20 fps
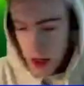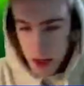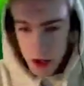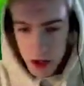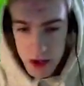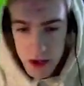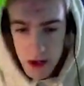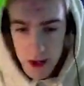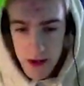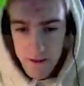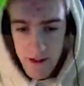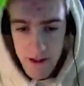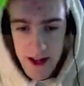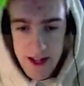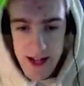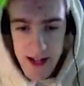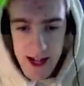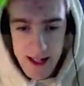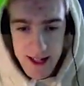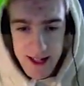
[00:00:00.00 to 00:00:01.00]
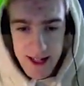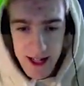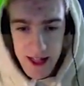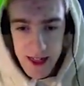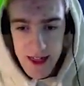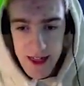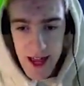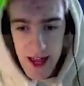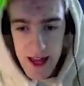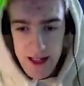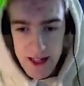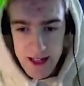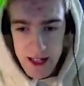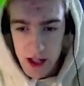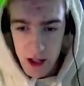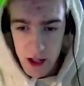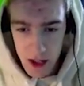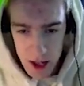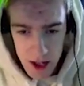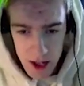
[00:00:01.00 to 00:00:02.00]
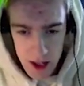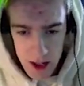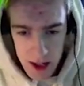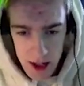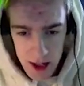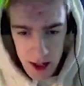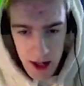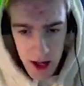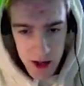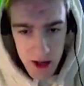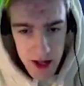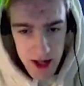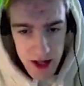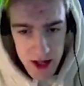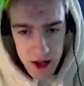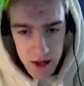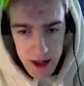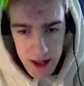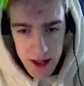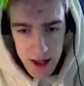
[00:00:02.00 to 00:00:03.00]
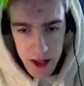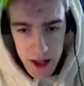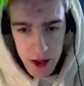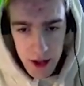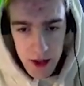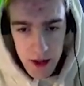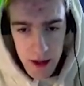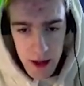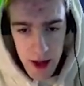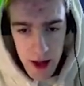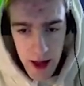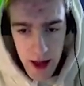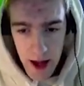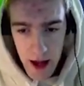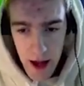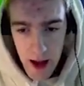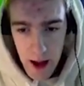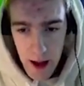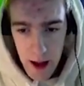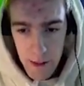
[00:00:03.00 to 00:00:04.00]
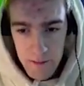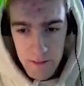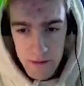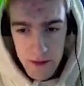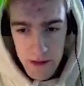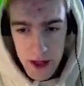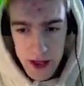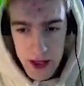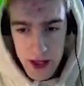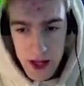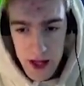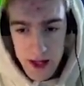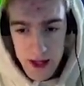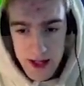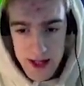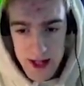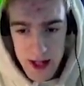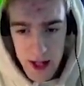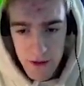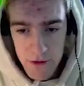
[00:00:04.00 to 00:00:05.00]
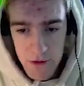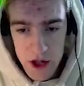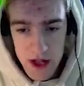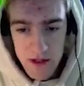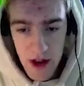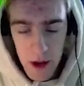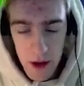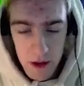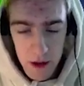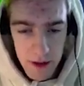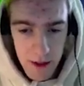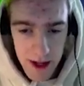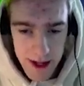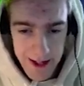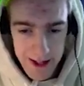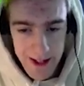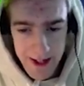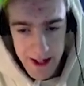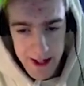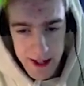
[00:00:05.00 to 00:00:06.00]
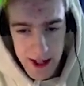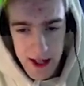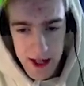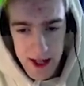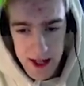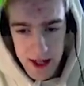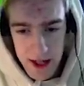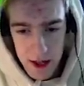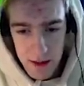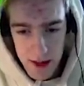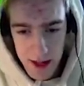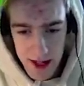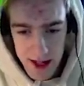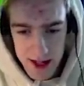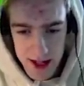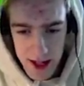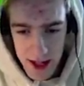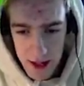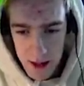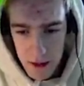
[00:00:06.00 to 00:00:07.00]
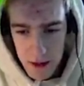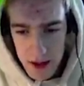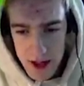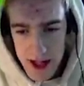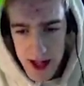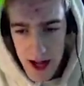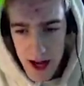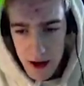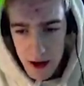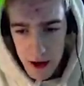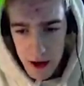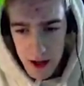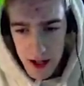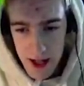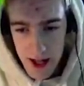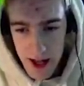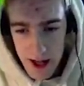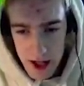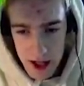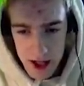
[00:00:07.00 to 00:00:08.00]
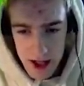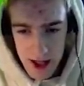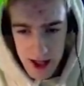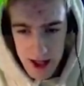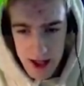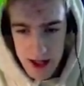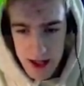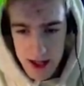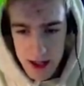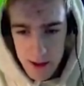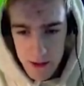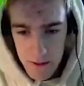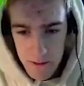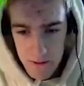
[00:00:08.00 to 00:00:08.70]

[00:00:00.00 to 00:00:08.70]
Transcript: You're doing fantastic. That's good. That's really good. Um, so yeah, this is our first fight with Monkey King, so that's going to be exciting. We'll see how good he actually is.